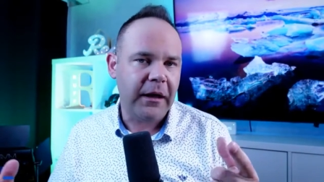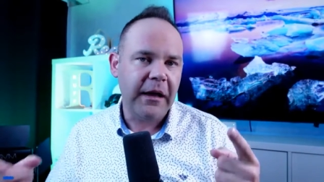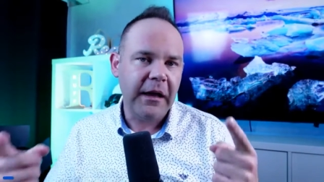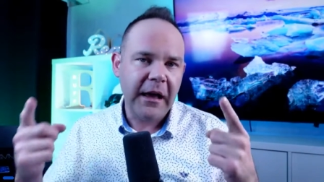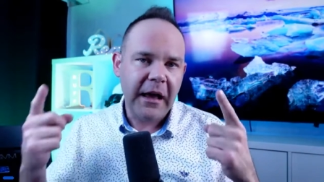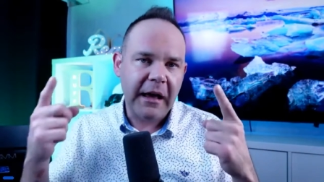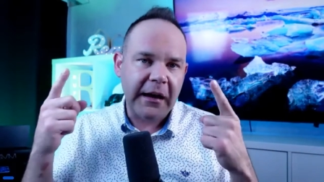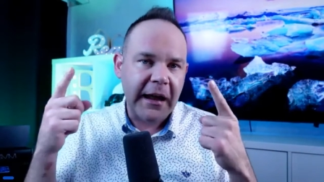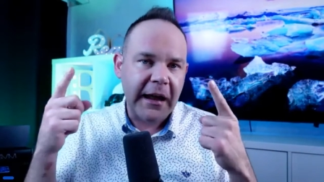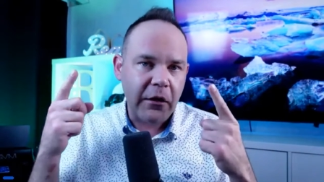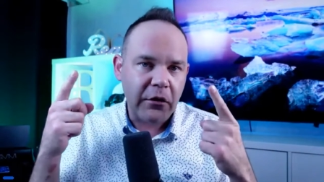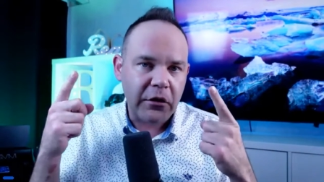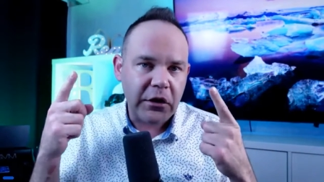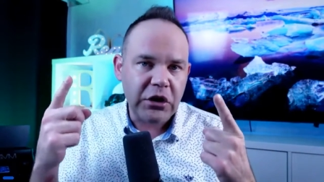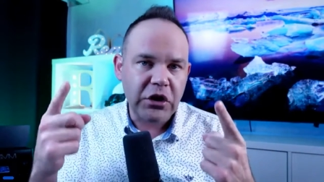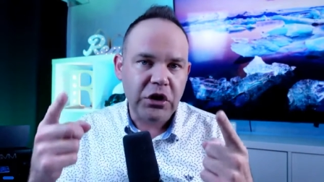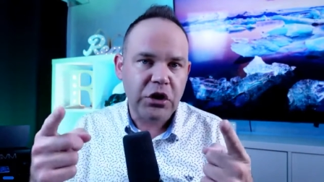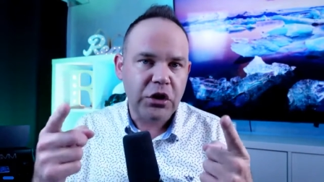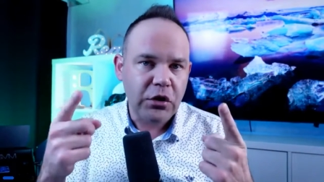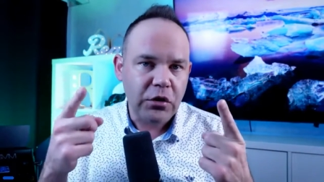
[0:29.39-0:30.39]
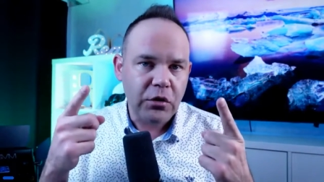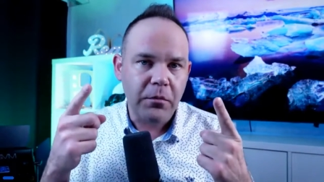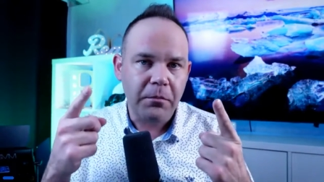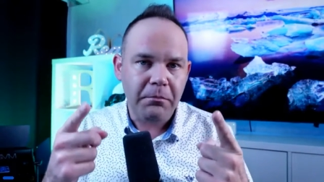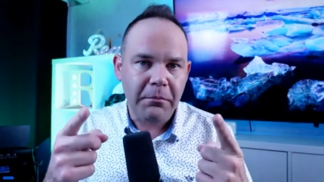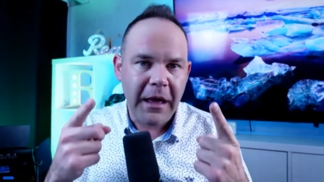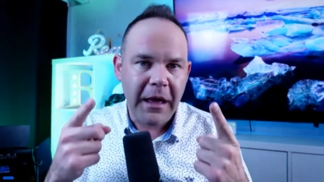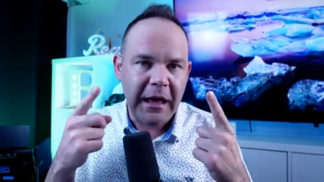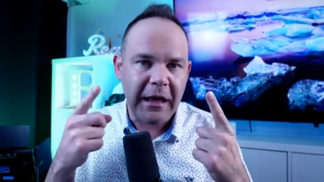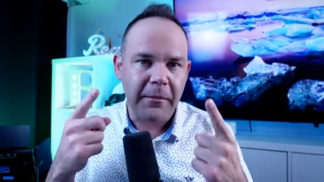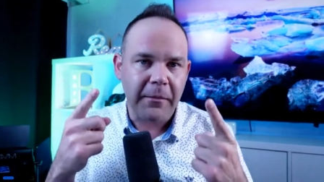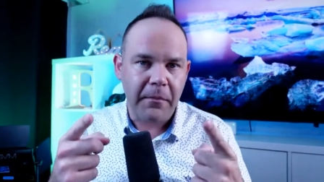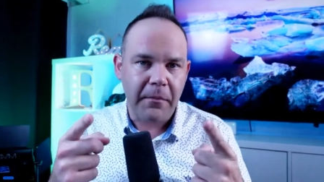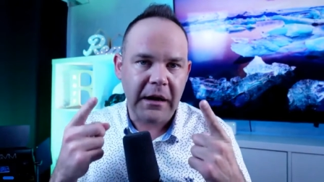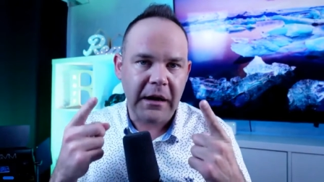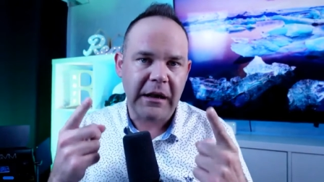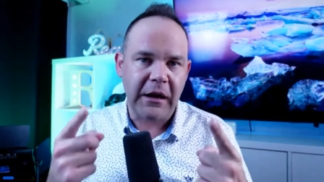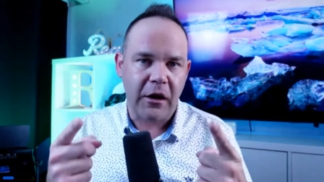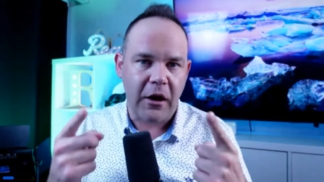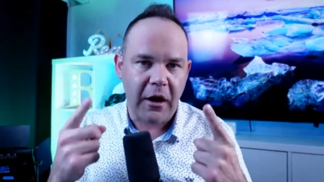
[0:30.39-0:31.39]
And how can you make
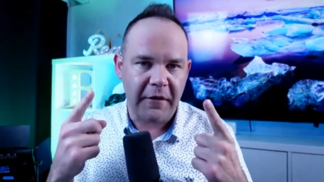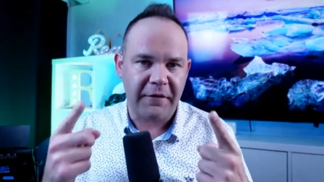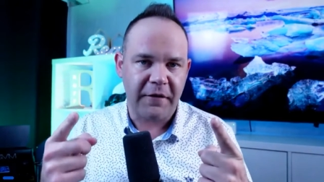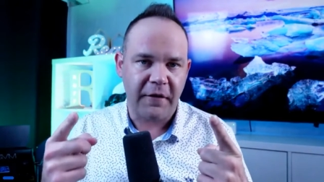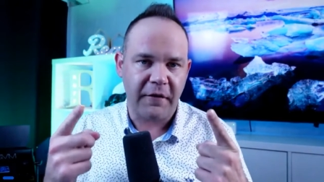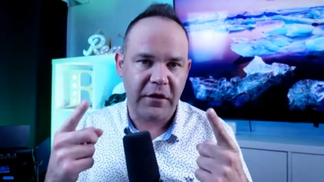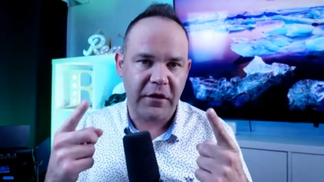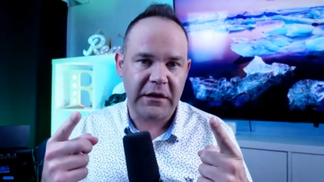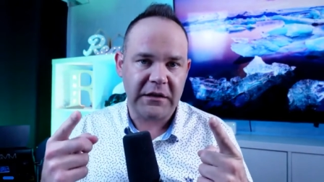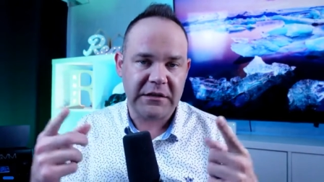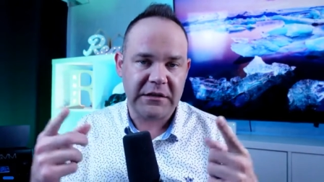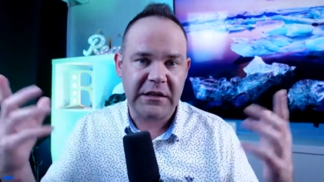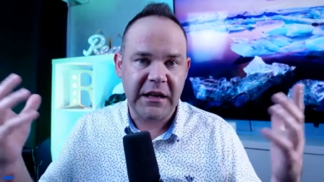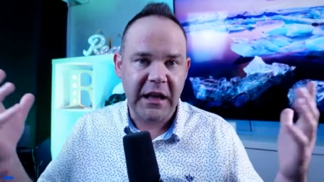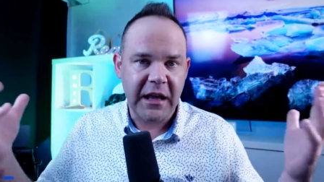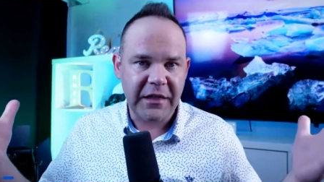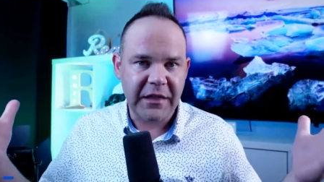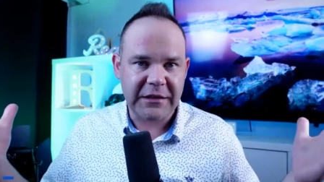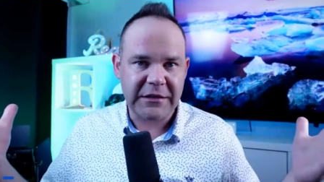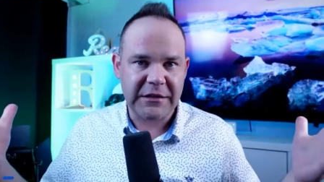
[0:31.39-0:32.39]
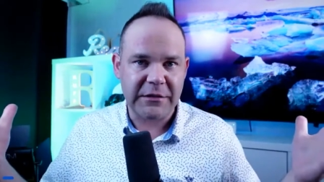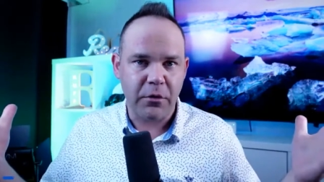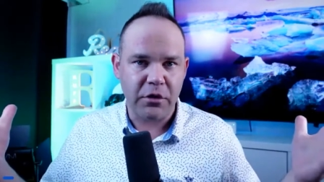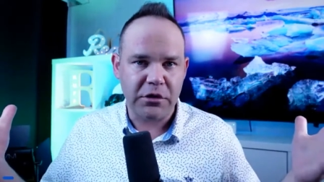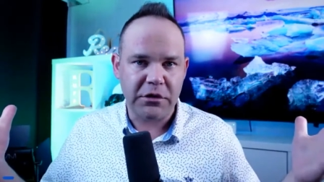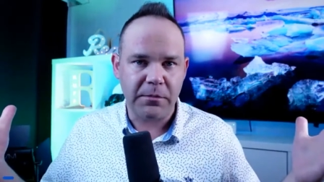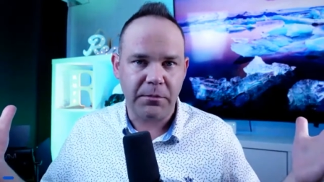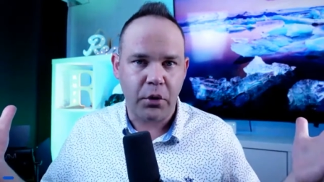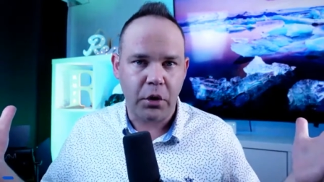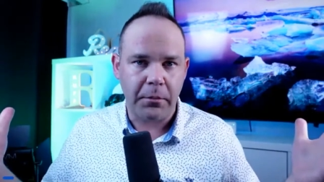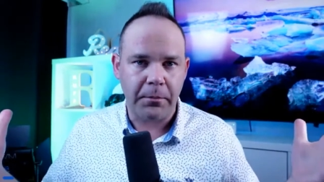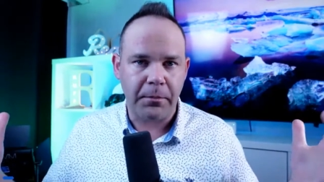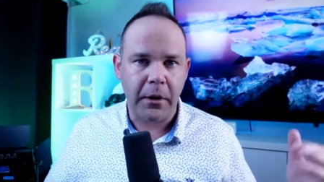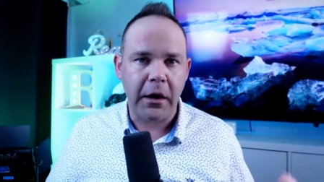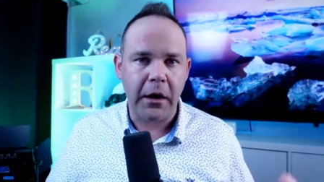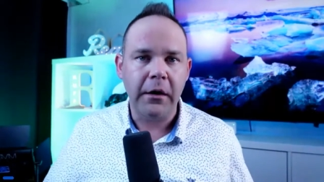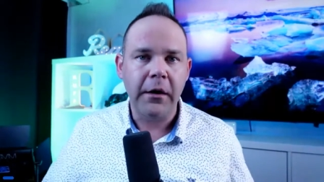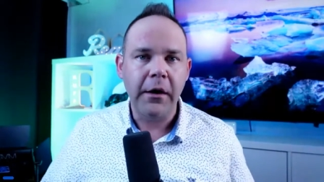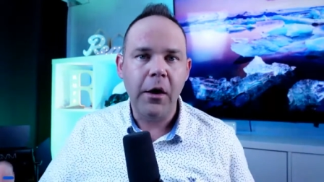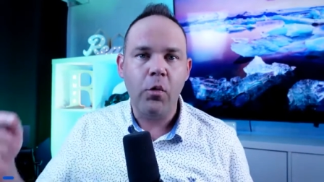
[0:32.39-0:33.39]
money off of this? That's the most important part
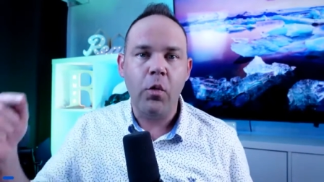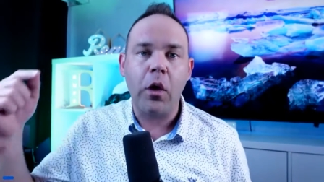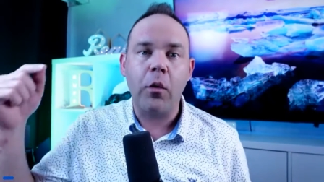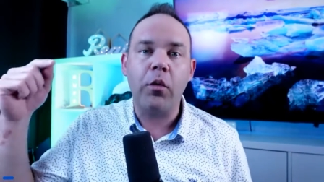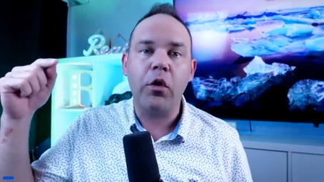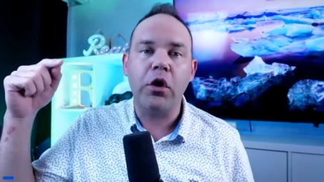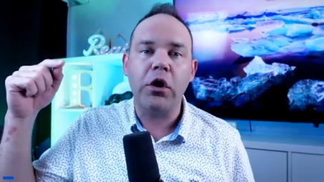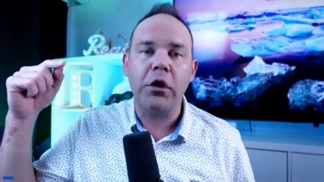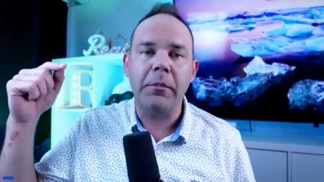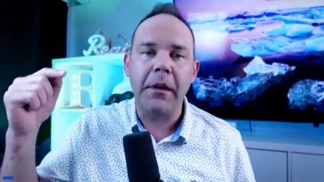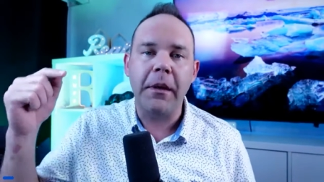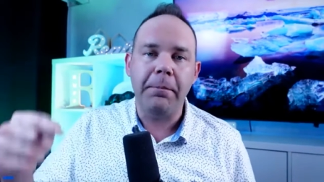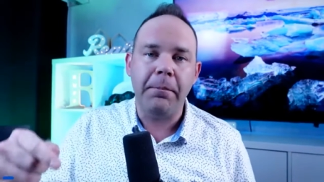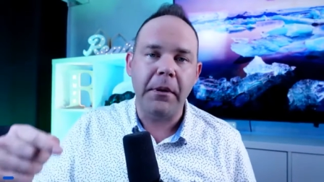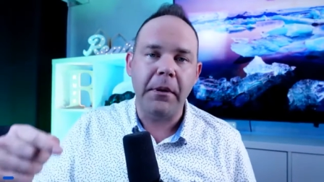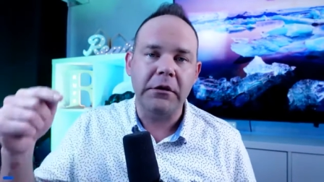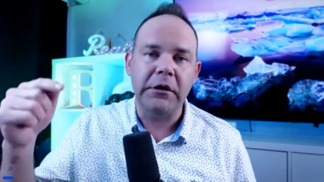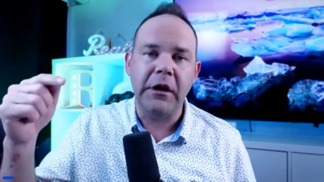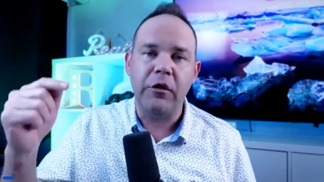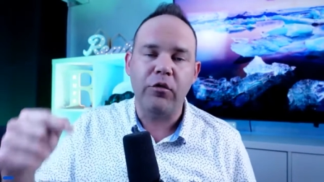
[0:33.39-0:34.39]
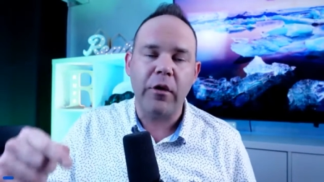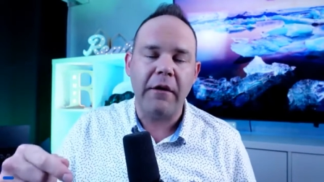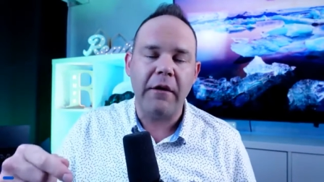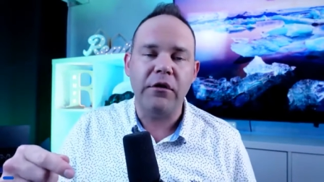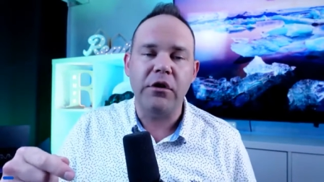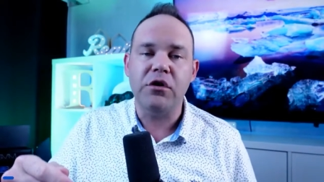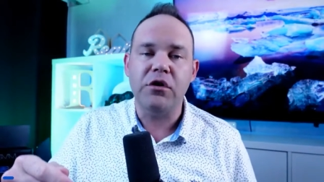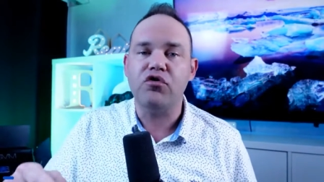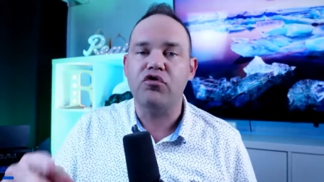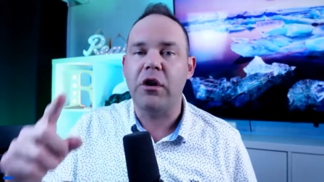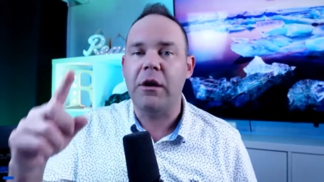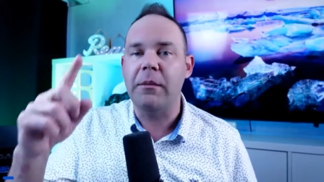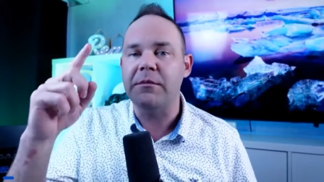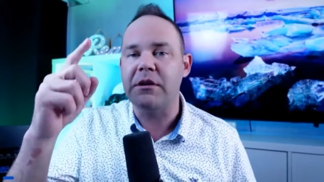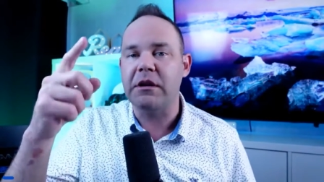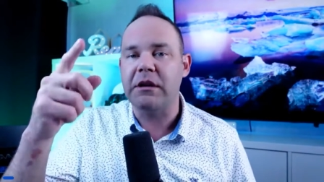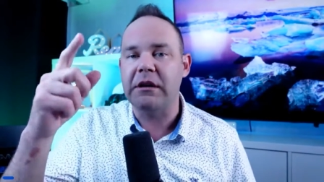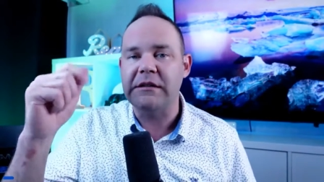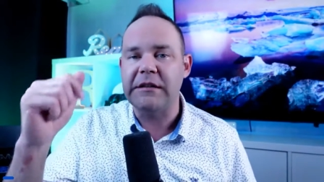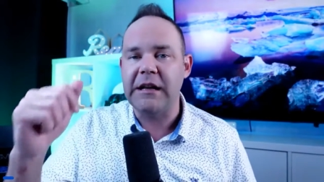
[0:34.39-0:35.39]
where we're going to be building revenue streams on
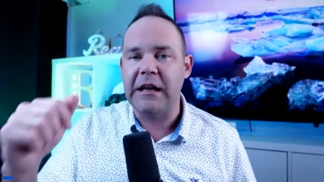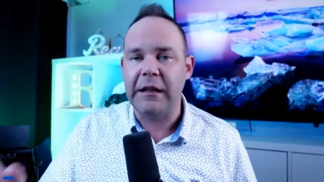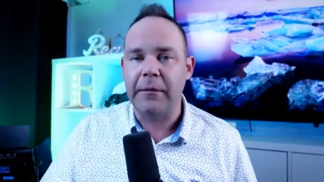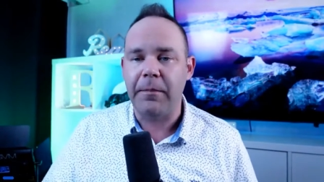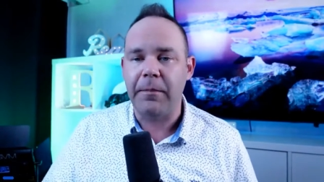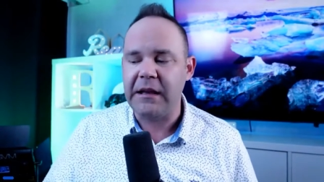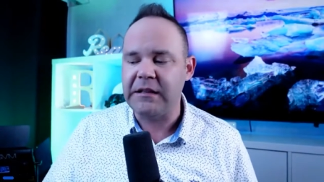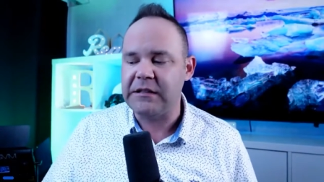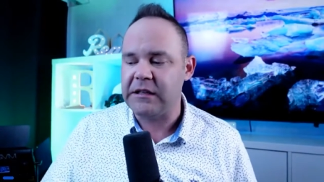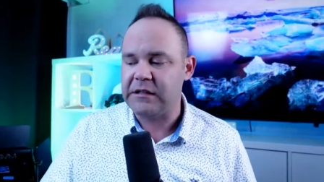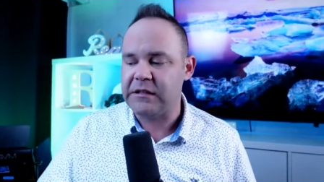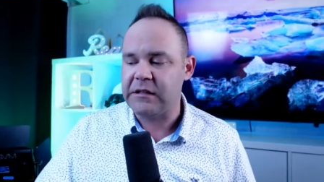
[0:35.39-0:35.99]
a daily basis.